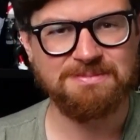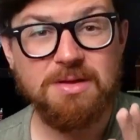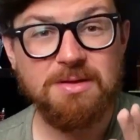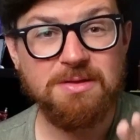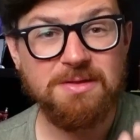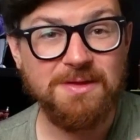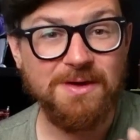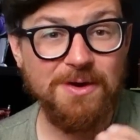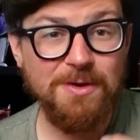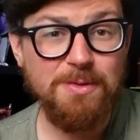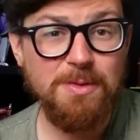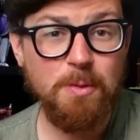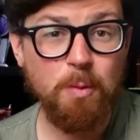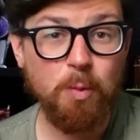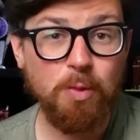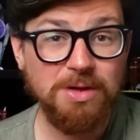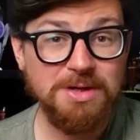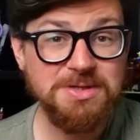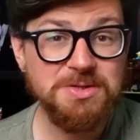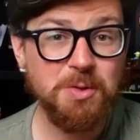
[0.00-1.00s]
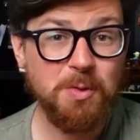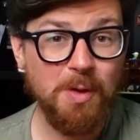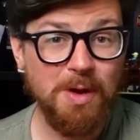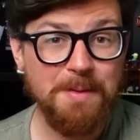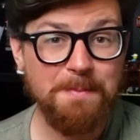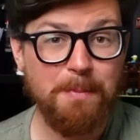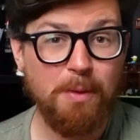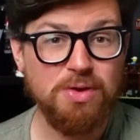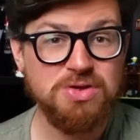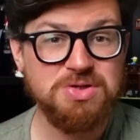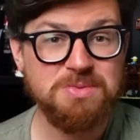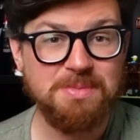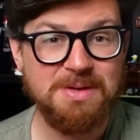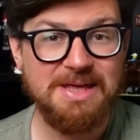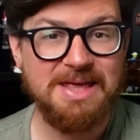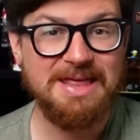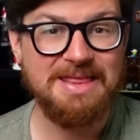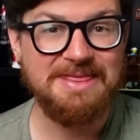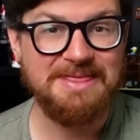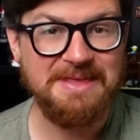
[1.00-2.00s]
Though what is quite
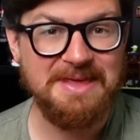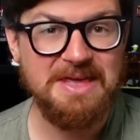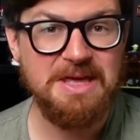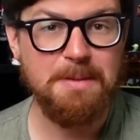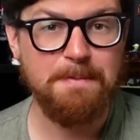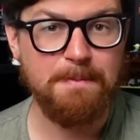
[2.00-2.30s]
possibly the